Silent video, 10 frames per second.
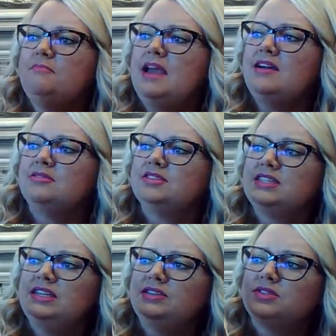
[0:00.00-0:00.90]
the
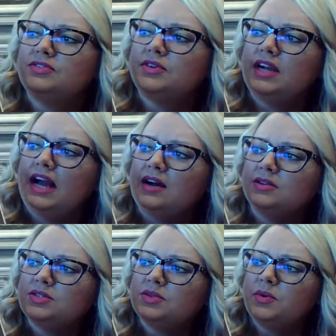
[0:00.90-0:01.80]
mouse he used for a
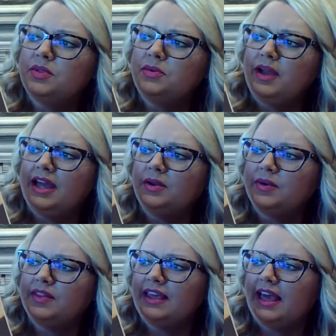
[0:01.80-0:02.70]
house, or the rat,
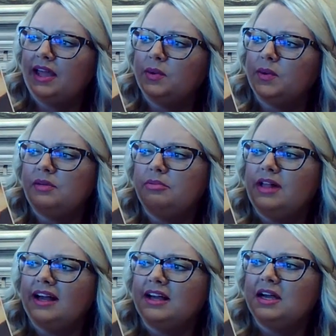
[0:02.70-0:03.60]
or the cat, or the
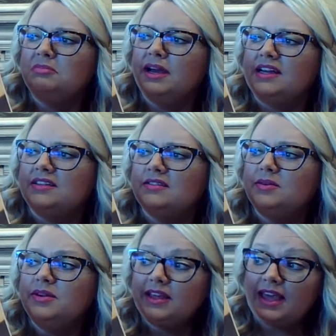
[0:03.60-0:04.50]
black-eyed bat,
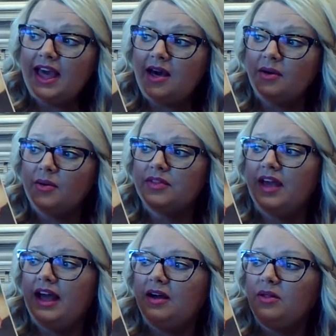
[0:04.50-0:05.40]
or the cow, or
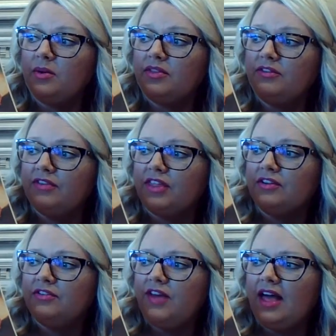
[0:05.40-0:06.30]
the owl, or the
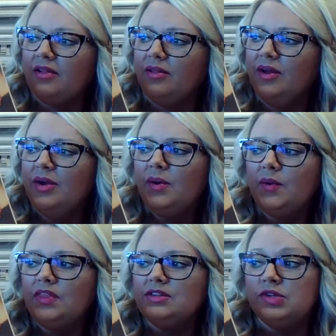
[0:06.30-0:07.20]
feathered fowl,
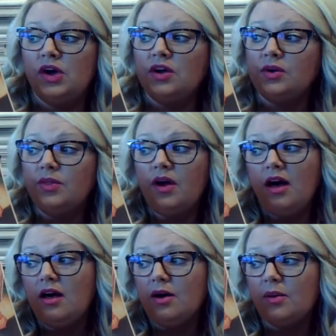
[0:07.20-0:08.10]
or the dog, or the
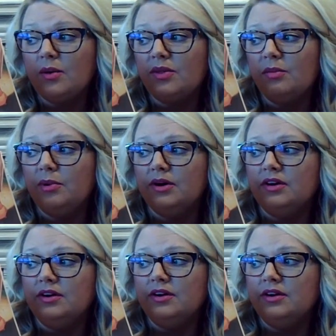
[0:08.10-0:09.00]
hog, or the
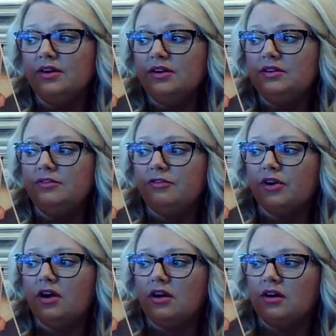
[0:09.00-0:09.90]
barn
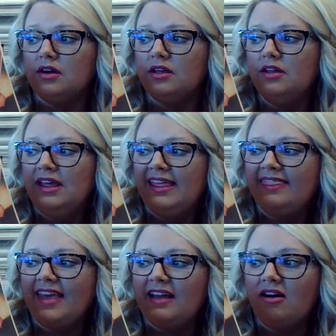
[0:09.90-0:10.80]
frog.
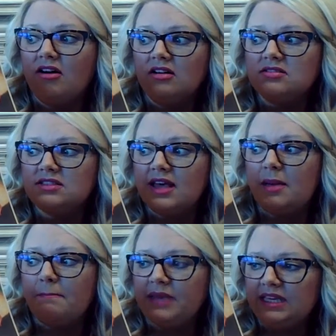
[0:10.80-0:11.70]
They all
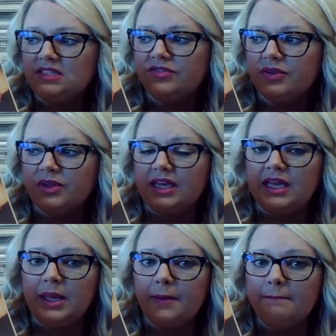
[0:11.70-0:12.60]
slept
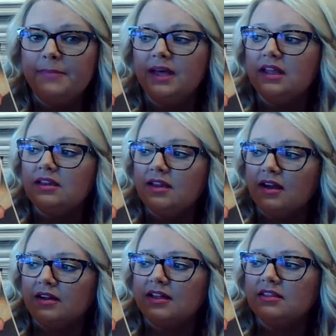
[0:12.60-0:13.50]
peacefully, but
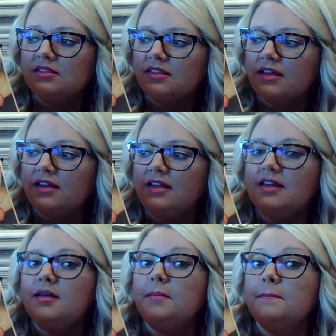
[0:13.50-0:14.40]
not the